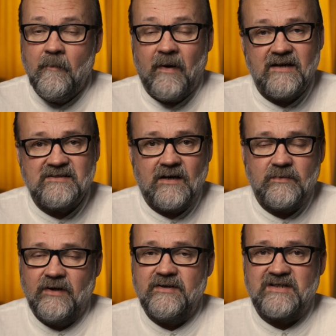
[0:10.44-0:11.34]
But I start
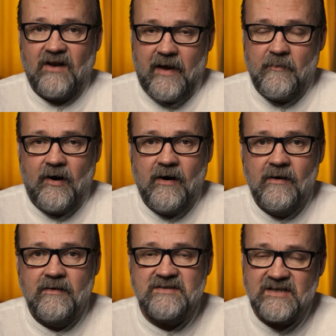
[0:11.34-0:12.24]
with a disclaimer,
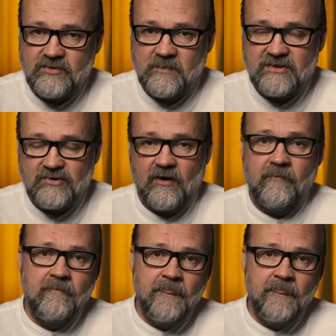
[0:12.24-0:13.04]
just to be sure.